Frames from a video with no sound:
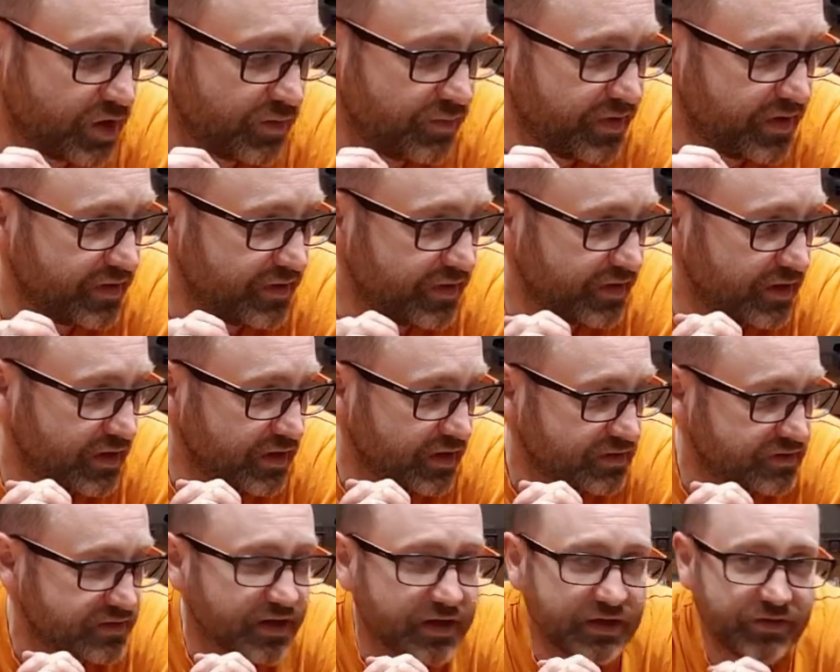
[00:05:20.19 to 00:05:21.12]
to be the
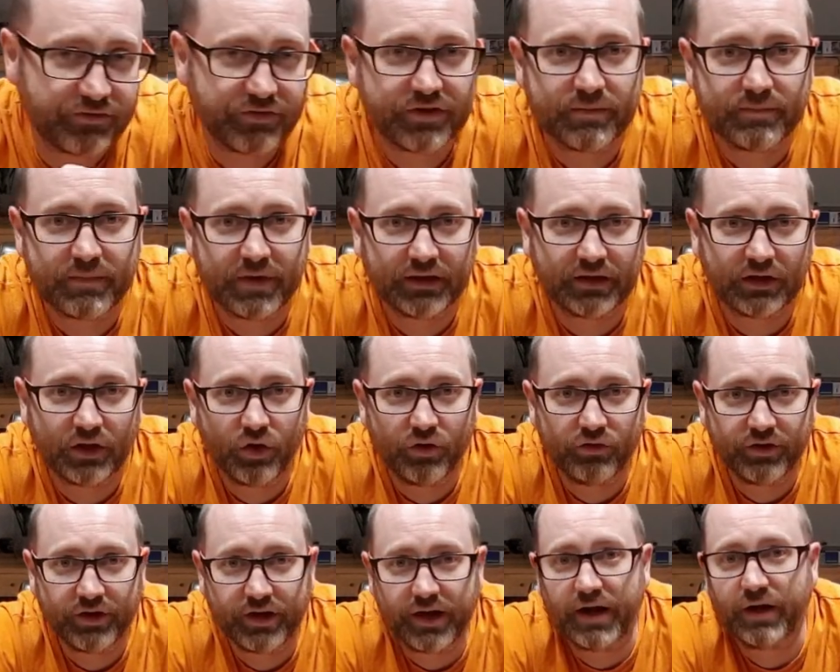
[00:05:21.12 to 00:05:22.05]
stand for the
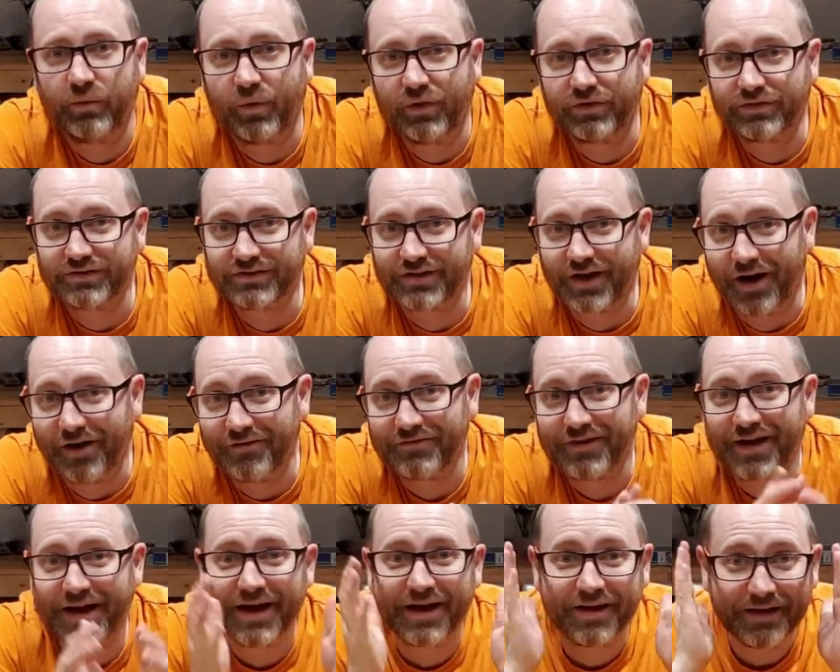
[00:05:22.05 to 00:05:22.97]
Mandalorian N1
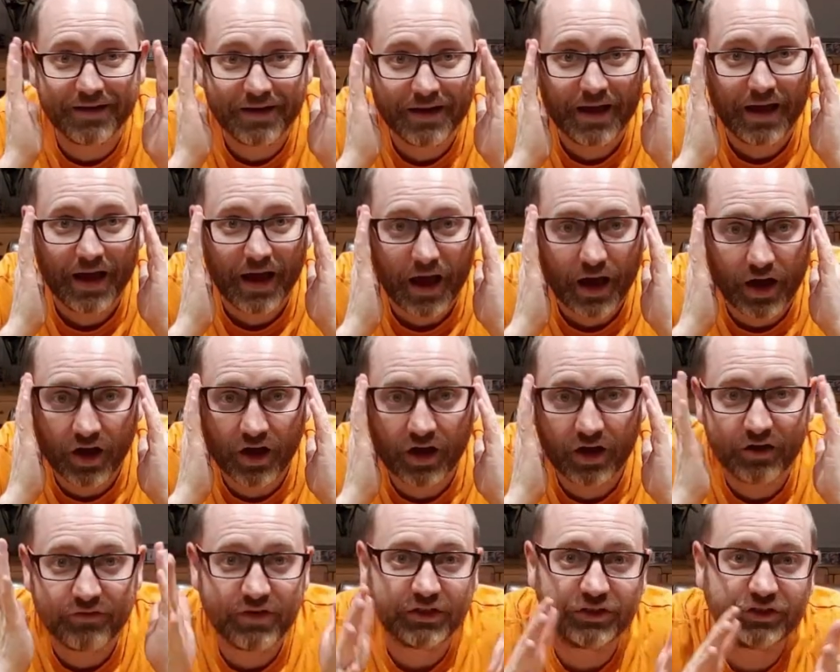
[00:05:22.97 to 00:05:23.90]
Starfighter.
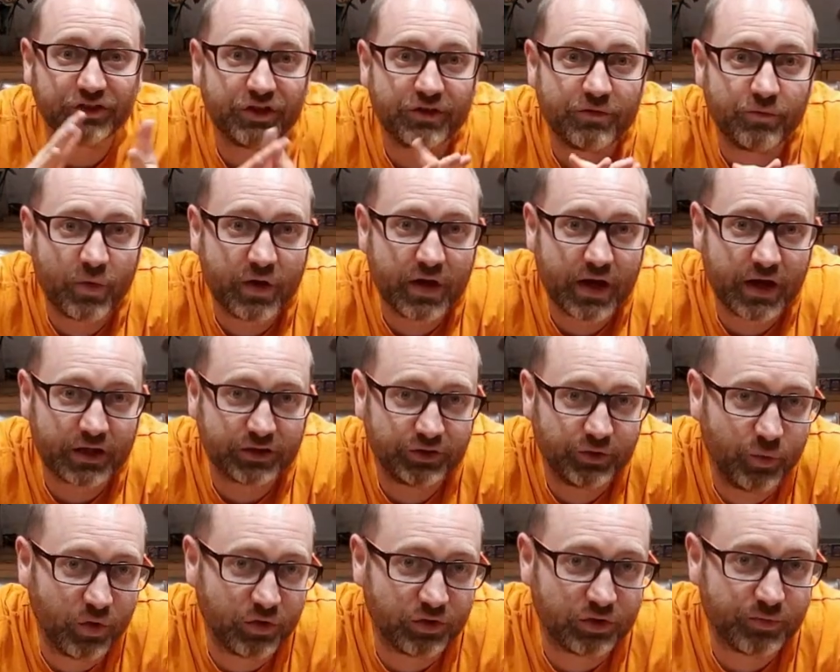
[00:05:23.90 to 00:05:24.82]
Eventually we actually
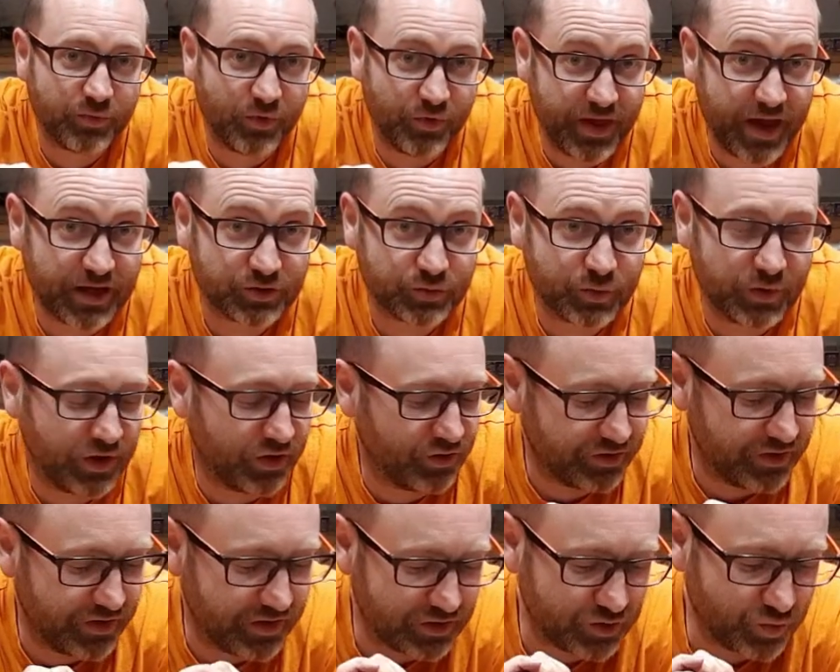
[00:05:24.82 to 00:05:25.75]
want to put the X-Wing
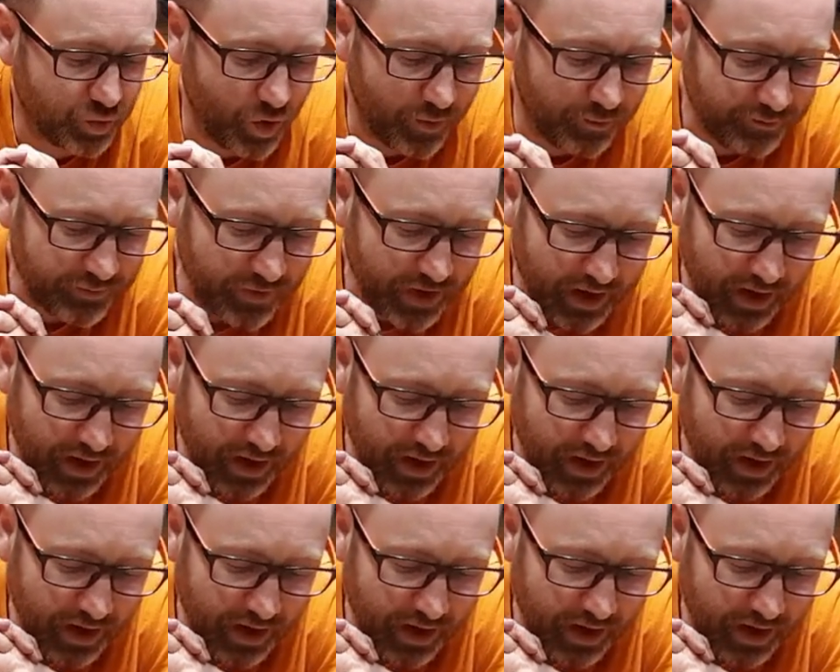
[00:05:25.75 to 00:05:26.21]
onto this one.